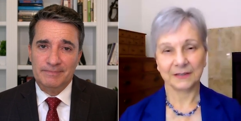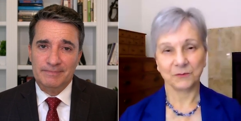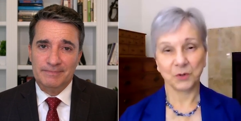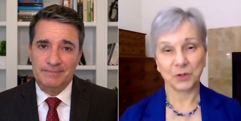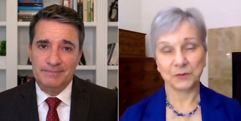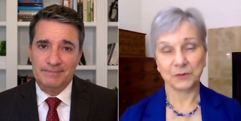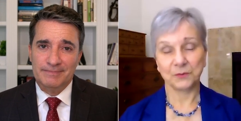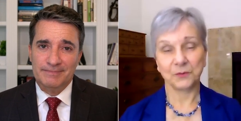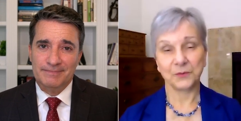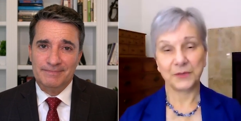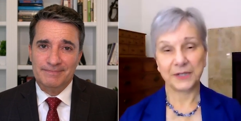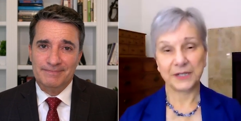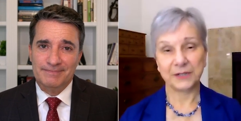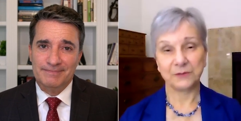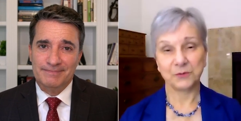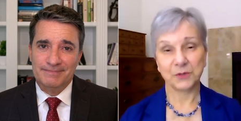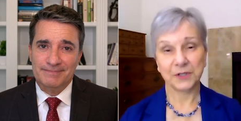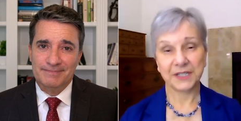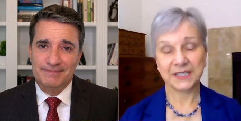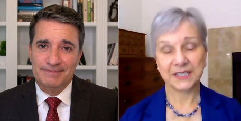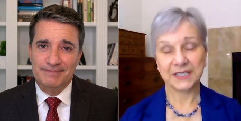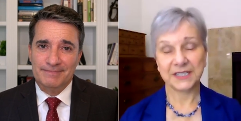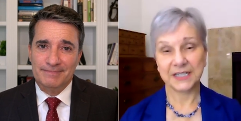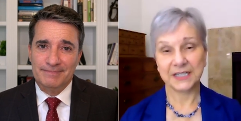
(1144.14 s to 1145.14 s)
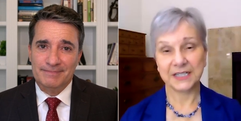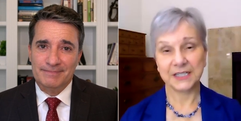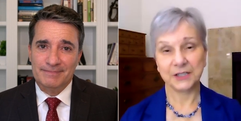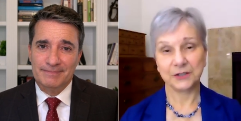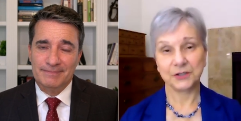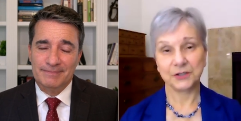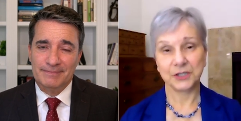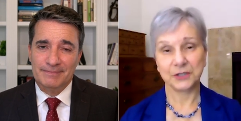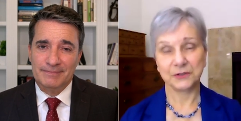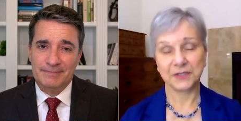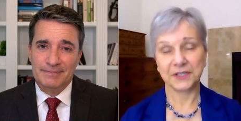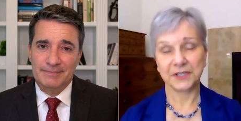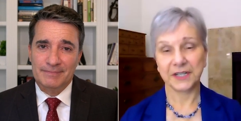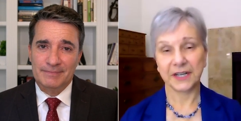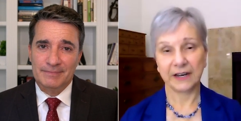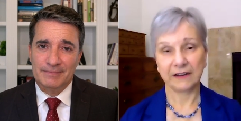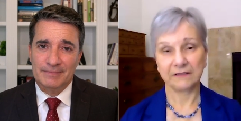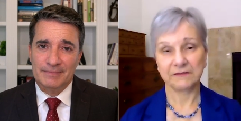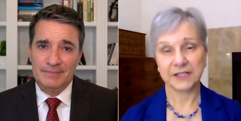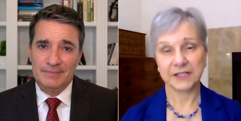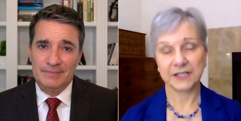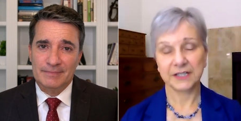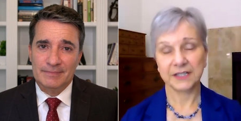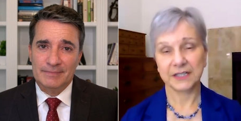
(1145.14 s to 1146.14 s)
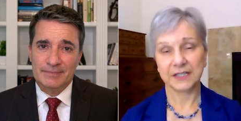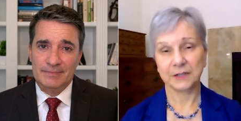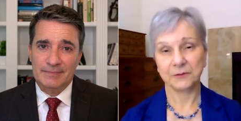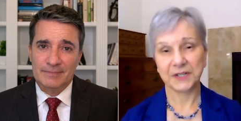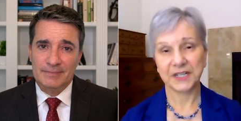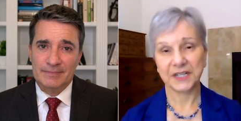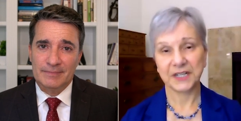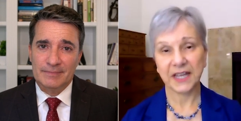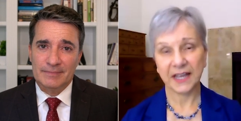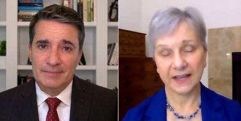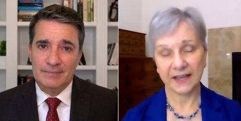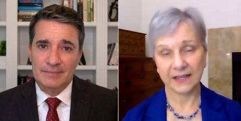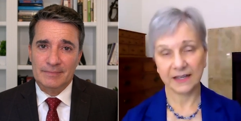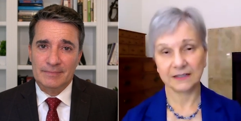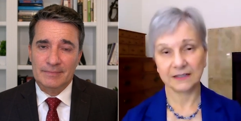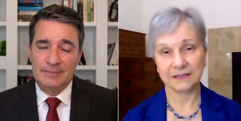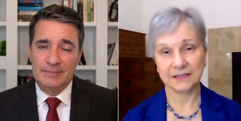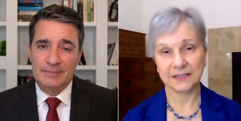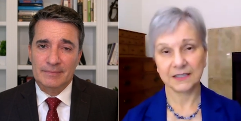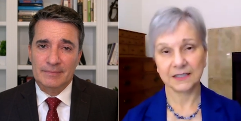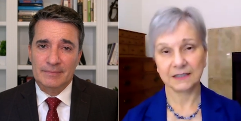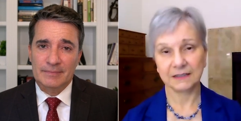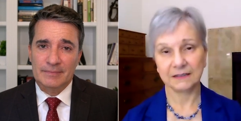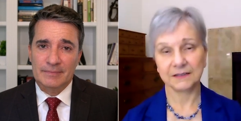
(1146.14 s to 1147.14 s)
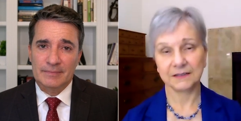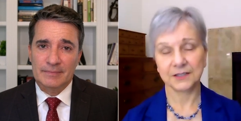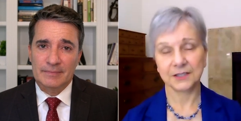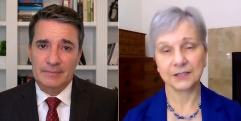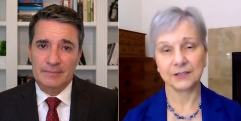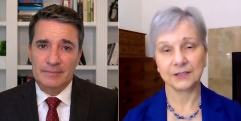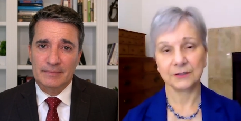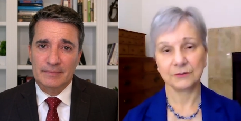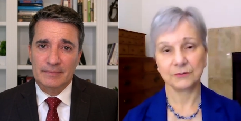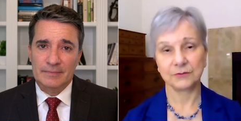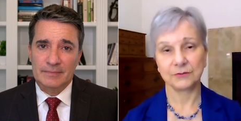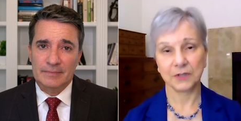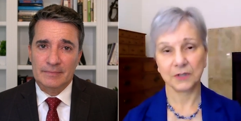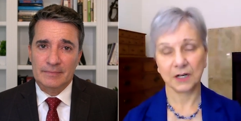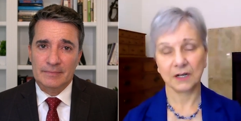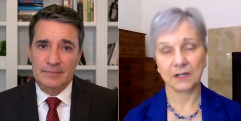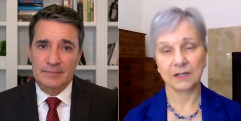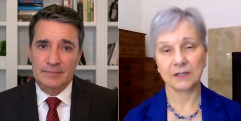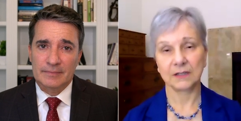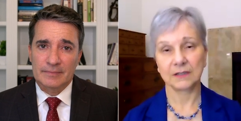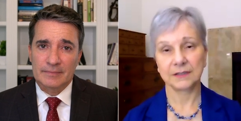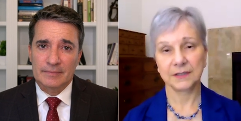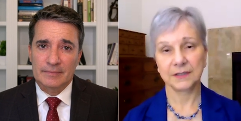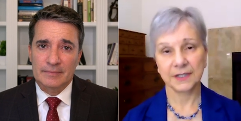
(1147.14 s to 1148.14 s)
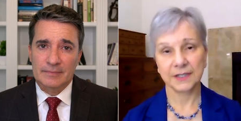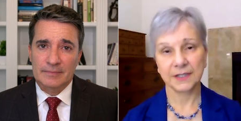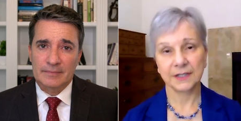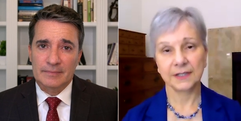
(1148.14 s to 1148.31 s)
Speaker 1: Well, we will continue doing everything we can to, to uh,